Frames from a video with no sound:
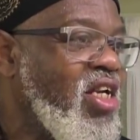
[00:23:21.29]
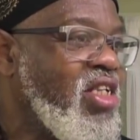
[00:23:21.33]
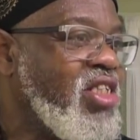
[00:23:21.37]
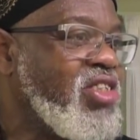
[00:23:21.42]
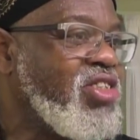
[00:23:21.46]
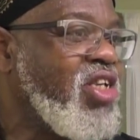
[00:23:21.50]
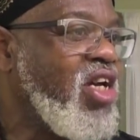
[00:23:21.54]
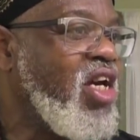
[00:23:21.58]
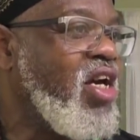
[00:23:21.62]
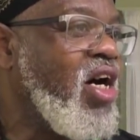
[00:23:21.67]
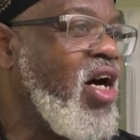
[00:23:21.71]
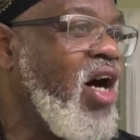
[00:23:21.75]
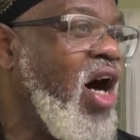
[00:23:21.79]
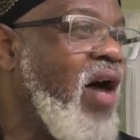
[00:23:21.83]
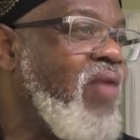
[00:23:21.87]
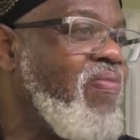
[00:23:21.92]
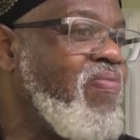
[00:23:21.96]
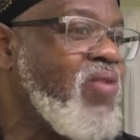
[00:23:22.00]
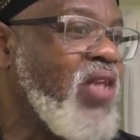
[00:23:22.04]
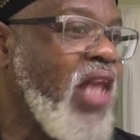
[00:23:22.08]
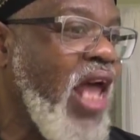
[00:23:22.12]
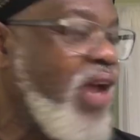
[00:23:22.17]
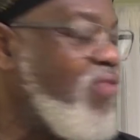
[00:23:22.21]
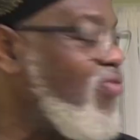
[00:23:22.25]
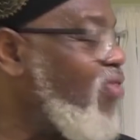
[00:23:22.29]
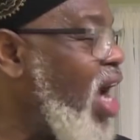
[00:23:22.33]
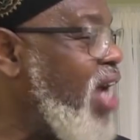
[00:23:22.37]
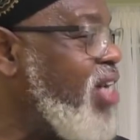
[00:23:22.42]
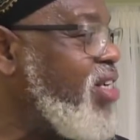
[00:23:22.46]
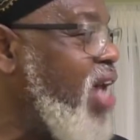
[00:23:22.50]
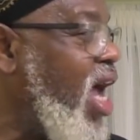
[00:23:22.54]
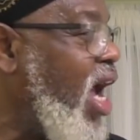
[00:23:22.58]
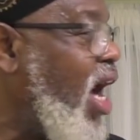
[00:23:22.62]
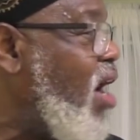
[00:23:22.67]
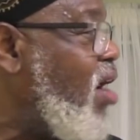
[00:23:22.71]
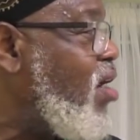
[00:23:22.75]
They say, like
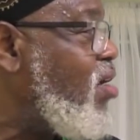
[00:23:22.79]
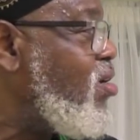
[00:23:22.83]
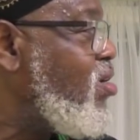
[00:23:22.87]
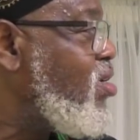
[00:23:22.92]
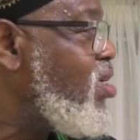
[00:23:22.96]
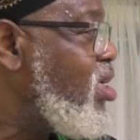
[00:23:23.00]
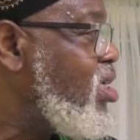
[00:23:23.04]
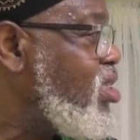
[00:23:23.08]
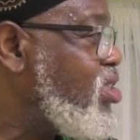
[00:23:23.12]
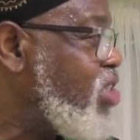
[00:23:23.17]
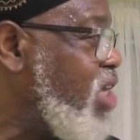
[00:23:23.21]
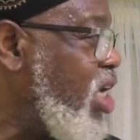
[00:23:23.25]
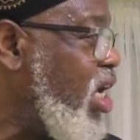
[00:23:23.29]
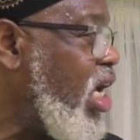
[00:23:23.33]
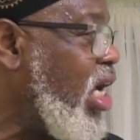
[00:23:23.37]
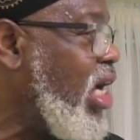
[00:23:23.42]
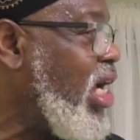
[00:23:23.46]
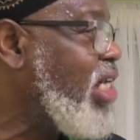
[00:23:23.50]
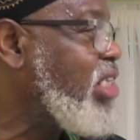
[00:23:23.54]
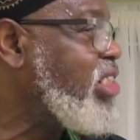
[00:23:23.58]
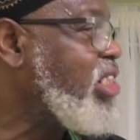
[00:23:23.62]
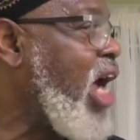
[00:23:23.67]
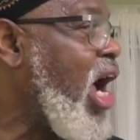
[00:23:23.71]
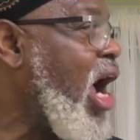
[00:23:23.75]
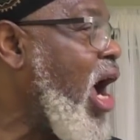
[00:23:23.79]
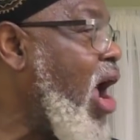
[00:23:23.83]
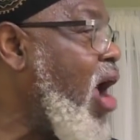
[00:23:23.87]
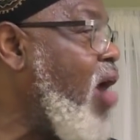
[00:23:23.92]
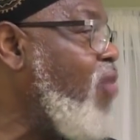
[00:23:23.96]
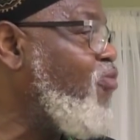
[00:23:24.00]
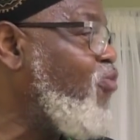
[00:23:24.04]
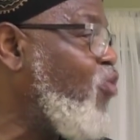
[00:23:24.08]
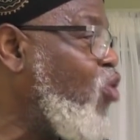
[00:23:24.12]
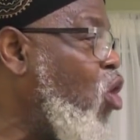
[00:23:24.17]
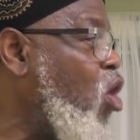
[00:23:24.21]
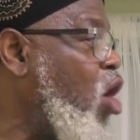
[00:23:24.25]
right now, say,
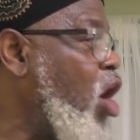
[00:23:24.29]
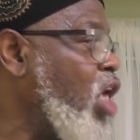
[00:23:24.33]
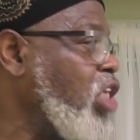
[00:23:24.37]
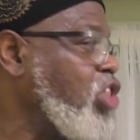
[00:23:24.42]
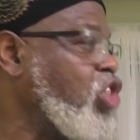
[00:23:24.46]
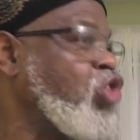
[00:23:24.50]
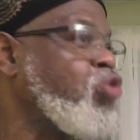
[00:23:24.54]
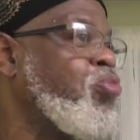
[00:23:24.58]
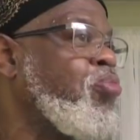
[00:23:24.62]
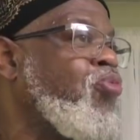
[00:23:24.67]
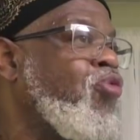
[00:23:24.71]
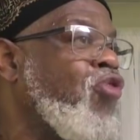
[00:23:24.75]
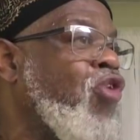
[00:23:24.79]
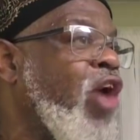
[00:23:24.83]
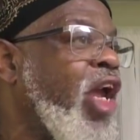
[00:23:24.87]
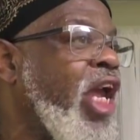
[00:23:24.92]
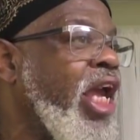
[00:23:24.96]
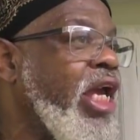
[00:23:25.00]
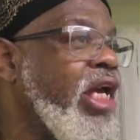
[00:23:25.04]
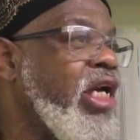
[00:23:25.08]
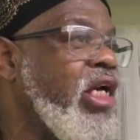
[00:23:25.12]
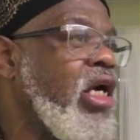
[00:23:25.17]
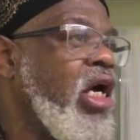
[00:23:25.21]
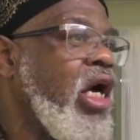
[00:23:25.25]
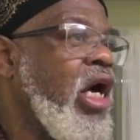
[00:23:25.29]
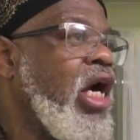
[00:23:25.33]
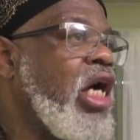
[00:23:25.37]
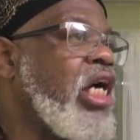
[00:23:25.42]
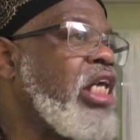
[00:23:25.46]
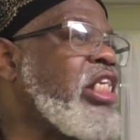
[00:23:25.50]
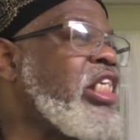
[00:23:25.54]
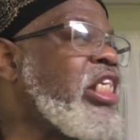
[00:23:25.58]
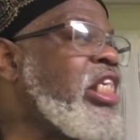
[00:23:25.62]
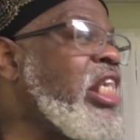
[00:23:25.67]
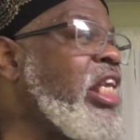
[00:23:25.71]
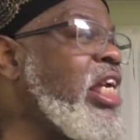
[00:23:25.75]
time for spring
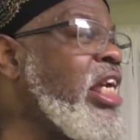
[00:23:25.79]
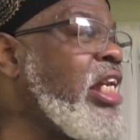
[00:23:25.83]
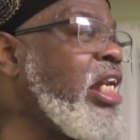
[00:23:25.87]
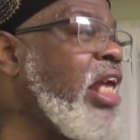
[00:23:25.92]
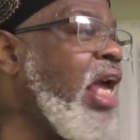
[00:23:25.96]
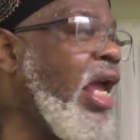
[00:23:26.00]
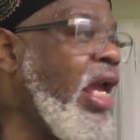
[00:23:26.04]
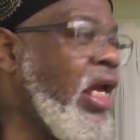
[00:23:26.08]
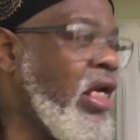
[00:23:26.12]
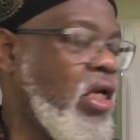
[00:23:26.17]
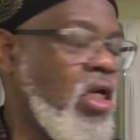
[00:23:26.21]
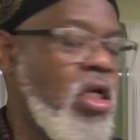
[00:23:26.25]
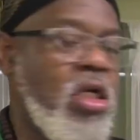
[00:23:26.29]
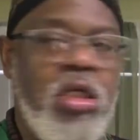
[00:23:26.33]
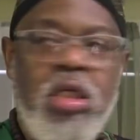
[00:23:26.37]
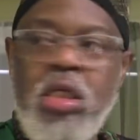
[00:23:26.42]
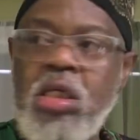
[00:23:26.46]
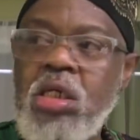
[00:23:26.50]
cleaning.